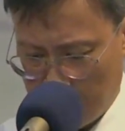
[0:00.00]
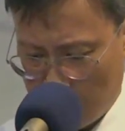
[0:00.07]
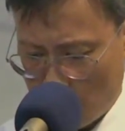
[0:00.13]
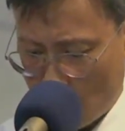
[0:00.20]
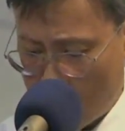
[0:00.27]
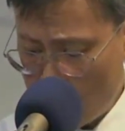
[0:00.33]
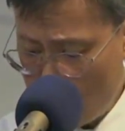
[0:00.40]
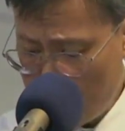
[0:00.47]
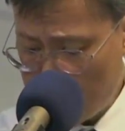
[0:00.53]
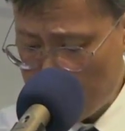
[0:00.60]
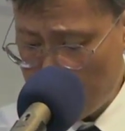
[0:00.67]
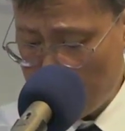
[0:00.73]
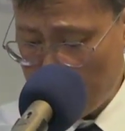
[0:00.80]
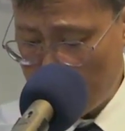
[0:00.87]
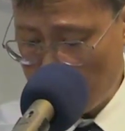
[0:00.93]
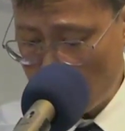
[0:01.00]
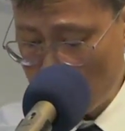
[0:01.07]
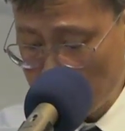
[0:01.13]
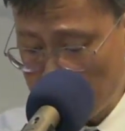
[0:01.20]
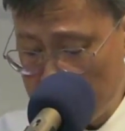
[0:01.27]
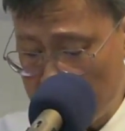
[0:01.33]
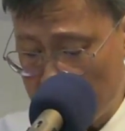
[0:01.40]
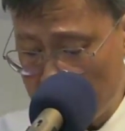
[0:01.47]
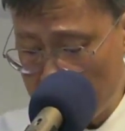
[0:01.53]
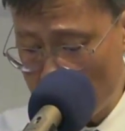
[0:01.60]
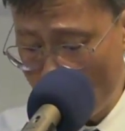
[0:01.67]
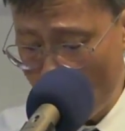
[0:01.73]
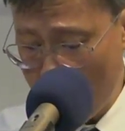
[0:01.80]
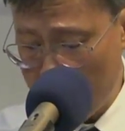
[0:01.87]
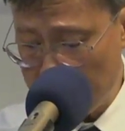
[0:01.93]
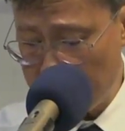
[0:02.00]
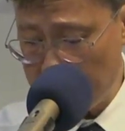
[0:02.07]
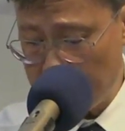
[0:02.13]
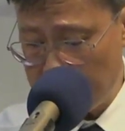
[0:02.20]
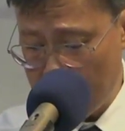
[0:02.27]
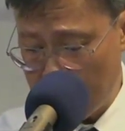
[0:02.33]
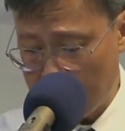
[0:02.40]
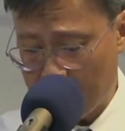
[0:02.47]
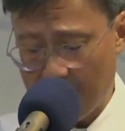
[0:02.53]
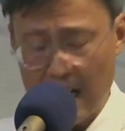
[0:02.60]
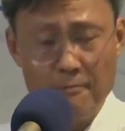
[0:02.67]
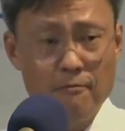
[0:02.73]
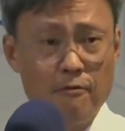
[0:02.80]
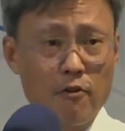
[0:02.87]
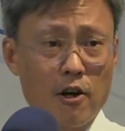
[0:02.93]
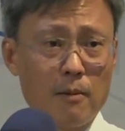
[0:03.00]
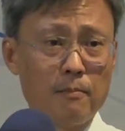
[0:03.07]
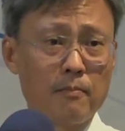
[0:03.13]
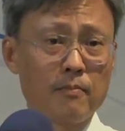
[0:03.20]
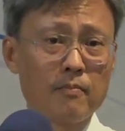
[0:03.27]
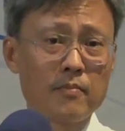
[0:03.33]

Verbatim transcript: Why do we say that? Well, consider where did death come from?